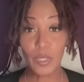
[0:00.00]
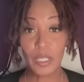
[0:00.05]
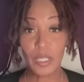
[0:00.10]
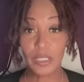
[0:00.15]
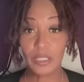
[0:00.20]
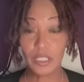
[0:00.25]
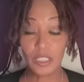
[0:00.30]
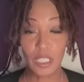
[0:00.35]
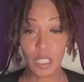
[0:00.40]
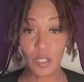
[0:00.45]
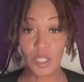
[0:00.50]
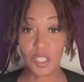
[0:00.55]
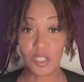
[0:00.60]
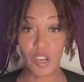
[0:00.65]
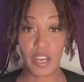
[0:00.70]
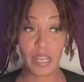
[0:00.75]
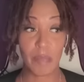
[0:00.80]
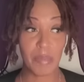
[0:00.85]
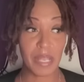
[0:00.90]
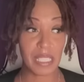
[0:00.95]
I would, you know,
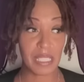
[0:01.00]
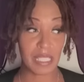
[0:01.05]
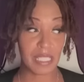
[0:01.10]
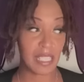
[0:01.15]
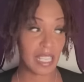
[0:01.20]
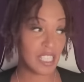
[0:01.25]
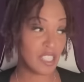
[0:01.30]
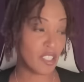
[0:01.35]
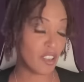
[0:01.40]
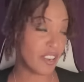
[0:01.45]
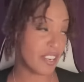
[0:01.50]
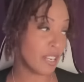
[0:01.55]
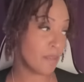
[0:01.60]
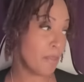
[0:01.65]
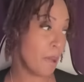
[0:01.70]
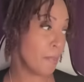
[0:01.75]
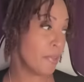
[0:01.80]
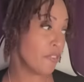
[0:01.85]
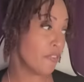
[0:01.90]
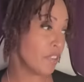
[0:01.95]
start a business. I
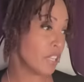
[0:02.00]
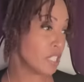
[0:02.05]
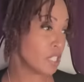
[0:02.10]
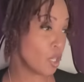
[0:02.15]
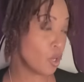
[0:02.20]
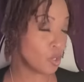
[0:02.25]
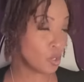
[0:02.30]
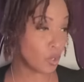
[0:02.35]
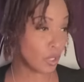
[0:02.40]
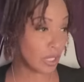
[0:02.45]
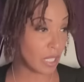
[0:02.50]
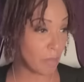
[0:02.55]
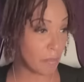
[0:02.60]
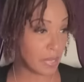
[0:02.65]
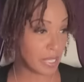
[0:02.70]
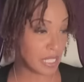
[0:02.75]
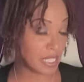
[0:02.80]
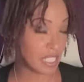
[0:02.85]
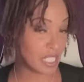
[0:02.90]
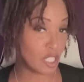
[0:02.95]
started a puppy friend social
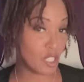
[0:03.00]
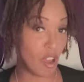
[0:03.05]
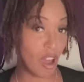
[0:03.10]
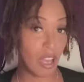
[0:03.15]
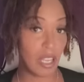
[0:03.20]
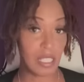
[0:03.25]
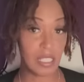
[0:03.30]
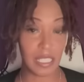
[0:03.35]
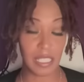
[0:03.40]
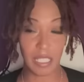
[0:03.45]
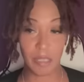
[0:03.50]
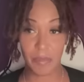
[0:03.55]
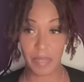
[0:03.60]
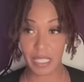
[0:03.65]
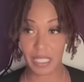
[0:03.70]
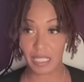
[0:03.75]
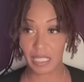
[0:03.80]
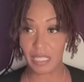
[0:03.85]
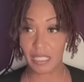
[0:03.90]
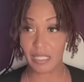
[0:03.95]
club business, the dog
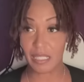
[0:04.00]
sitting